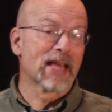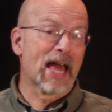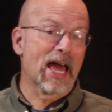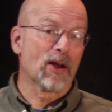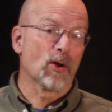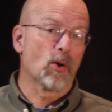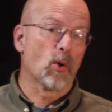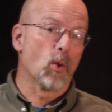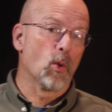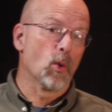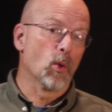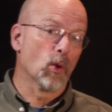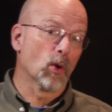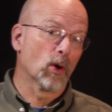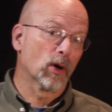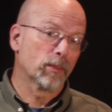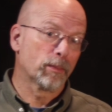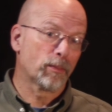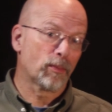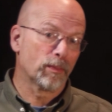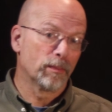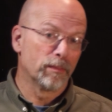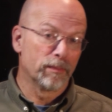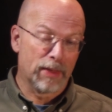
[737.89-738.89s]
that
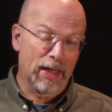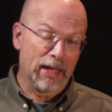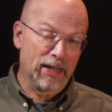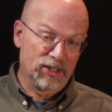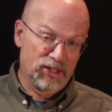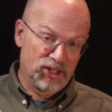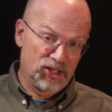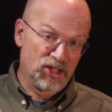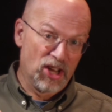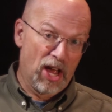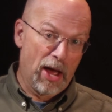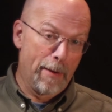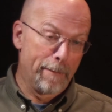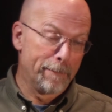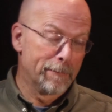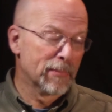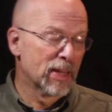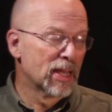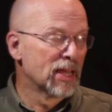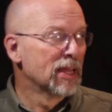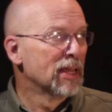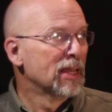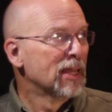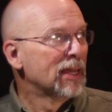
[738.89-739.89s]
or, that sum,